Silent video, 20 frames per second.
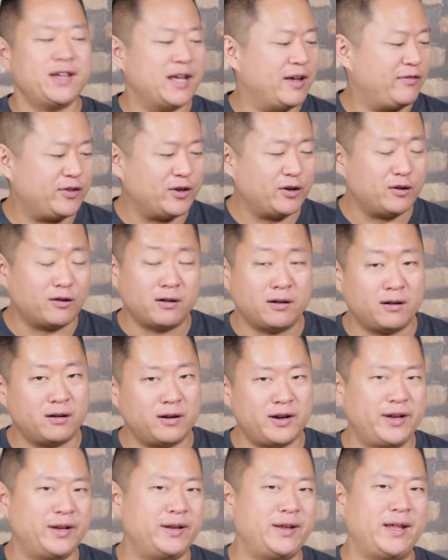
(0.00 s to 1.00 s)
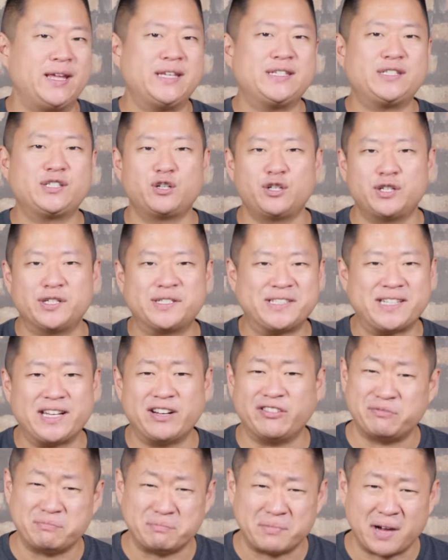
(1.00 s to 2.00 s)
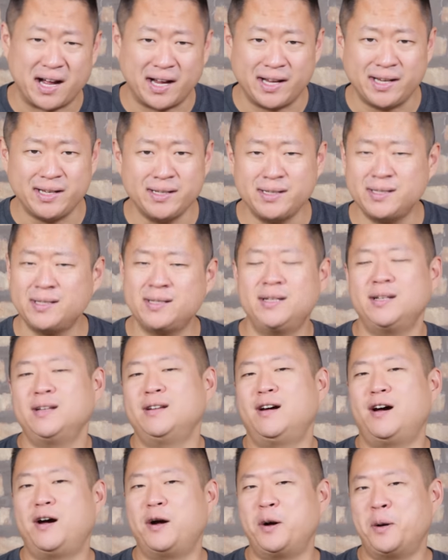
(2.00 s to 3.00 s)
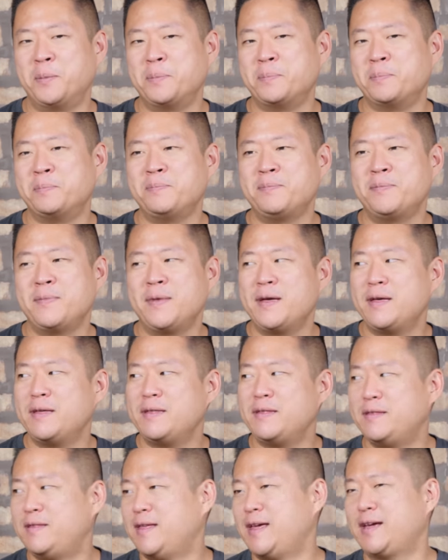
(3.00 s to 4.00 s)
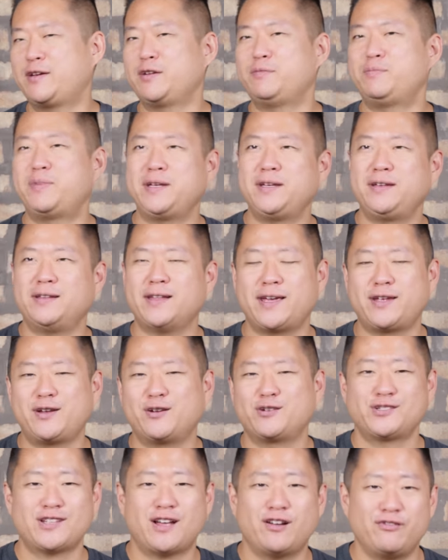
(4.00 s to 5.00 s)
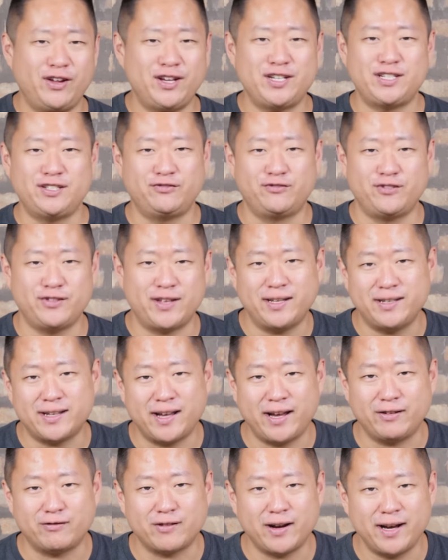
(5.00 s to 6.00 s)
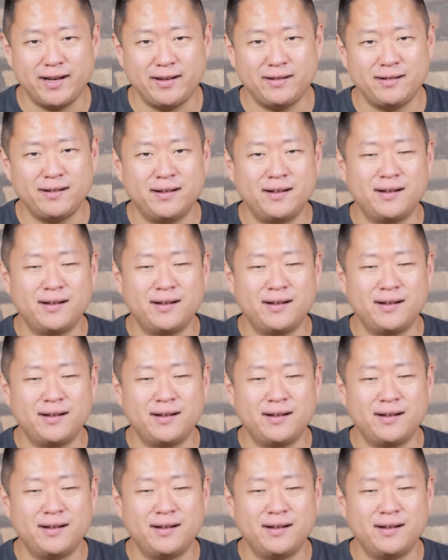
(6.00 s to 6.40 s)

If you're in a certain state of mind, um, they could be like your salvation for that night, right?